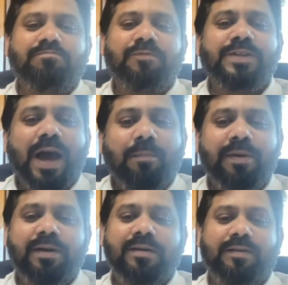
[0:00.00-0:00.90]
which
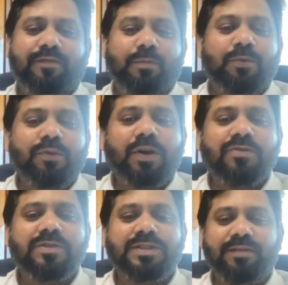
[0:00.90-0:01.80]
happened from
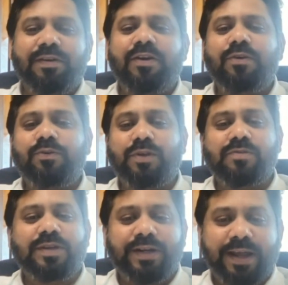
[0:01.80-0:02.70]
2007 to
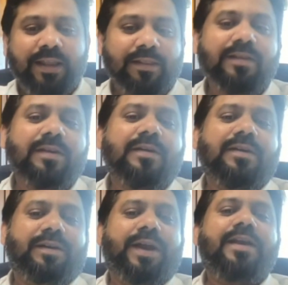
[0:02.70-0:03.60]
2010,
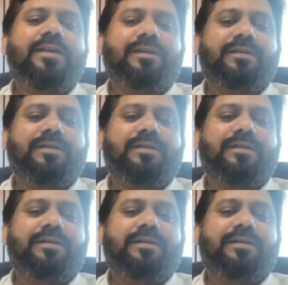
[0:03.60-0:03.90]
right?